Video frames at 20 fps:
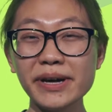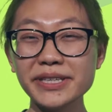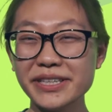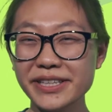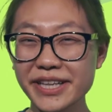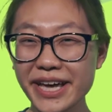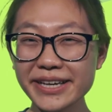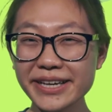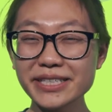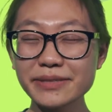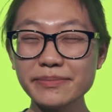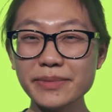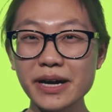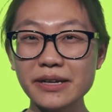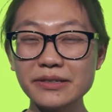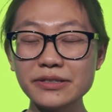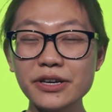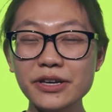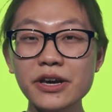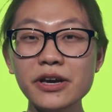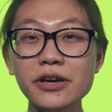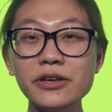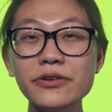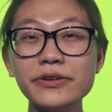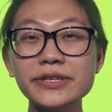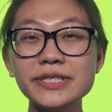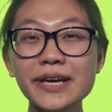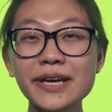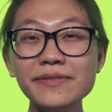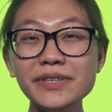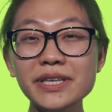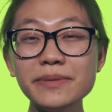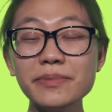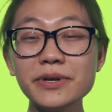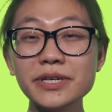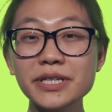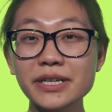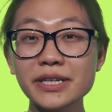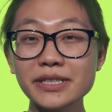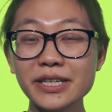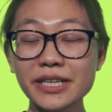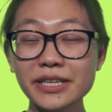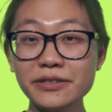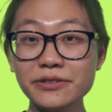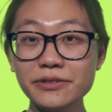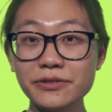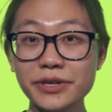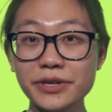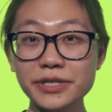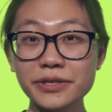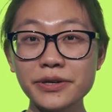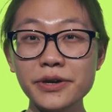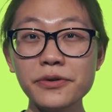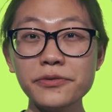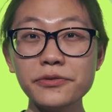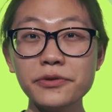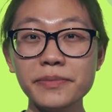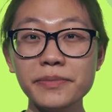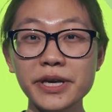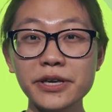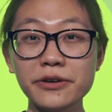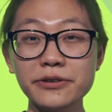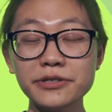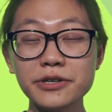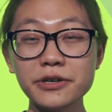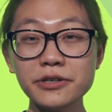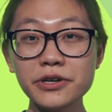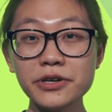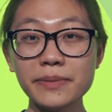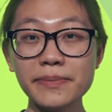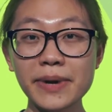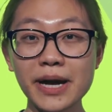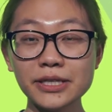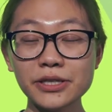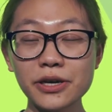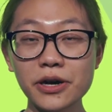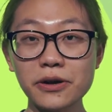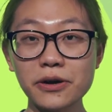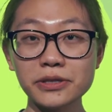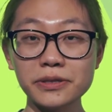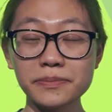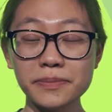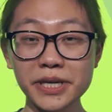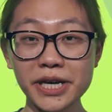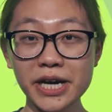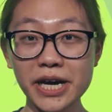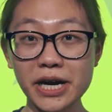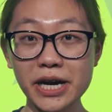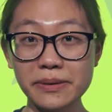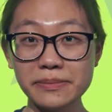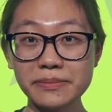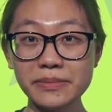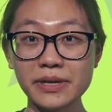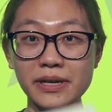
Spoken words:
By the next month, your 17% interest will make your total amount owed become